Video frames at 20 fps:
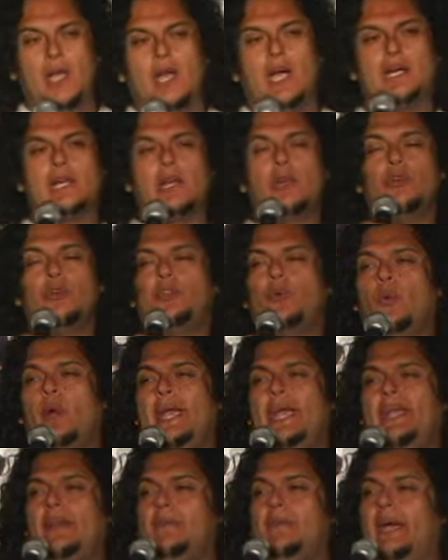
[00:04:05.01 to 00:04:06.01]
I gotta lose
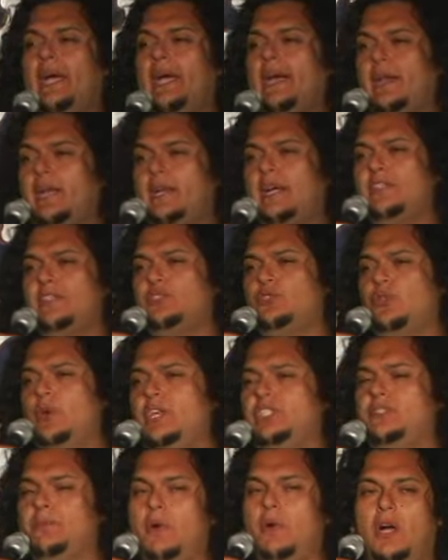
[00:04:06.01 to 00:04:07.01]
weight, man. I got
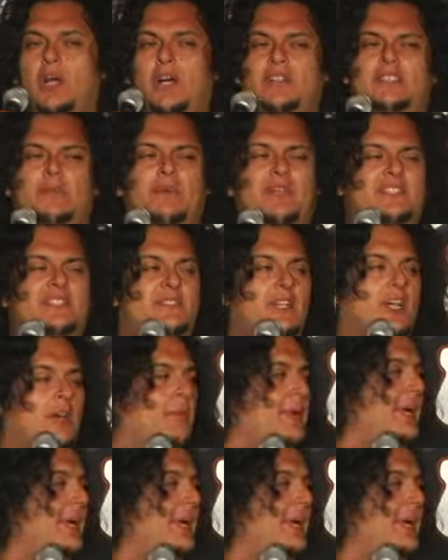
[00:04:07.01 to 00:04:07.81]
stretch marks on my stomach.